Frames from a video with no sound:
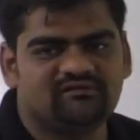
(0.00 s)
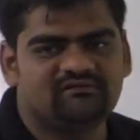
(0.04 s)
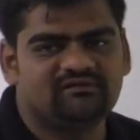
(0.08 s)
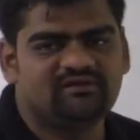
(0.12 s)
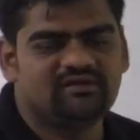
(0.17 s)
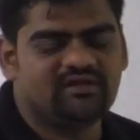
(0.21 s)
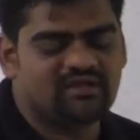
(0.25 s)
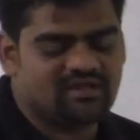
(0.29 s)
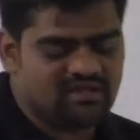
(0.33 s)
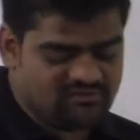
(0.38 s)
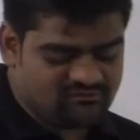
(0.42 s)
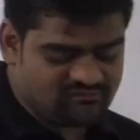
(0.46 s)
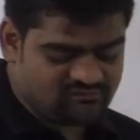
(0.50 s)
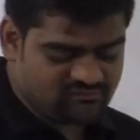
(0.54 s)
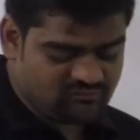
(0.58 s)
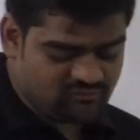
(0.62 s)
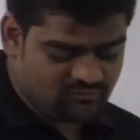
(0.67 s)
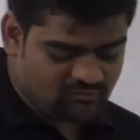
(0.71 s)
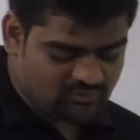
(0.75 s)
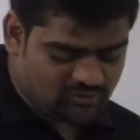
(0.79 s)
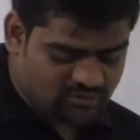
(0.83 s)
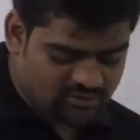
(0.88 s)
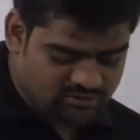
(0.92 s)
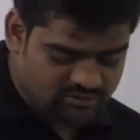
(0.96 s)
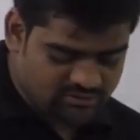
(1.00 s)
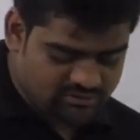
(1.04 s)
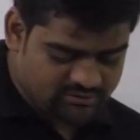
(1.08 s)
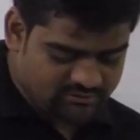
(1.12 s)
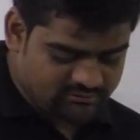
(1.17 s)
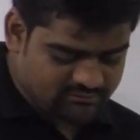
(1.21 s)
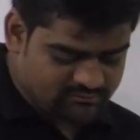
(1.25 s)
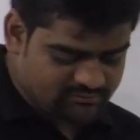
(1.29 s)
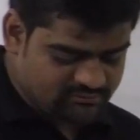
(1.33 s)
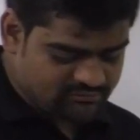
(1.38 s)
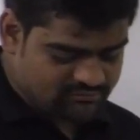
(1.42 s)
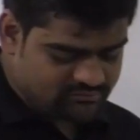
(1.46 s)
in case you want
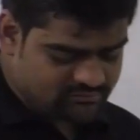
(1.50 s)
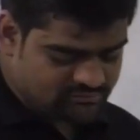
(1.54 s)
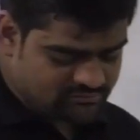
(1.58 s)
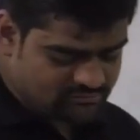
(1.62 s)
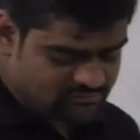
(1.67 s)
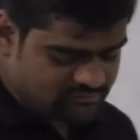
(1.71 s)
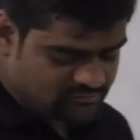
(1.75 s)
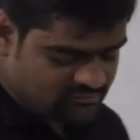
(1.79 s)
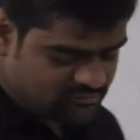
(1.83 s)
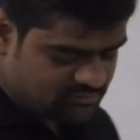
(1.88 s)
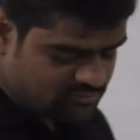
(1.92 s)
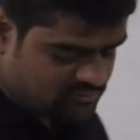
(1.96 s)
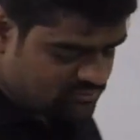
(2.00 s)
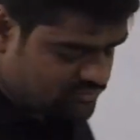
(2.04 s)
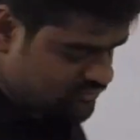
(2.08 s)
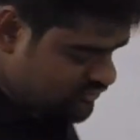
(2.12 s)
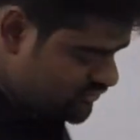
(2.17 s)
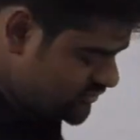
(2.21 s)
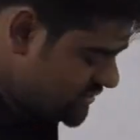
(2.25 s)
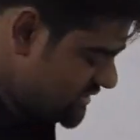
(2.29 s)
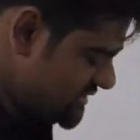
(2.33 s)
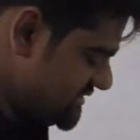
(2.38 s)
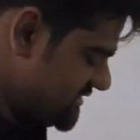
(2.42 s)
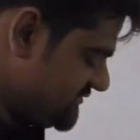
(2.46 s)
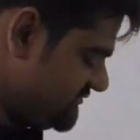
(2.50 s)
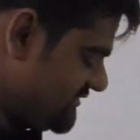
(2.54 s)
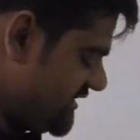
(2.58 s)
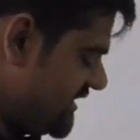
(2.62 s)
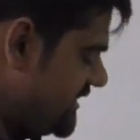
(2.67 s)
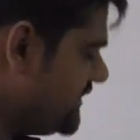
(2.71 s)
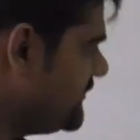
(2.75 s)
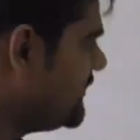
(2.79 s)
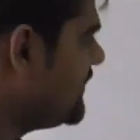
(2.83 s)
to justify your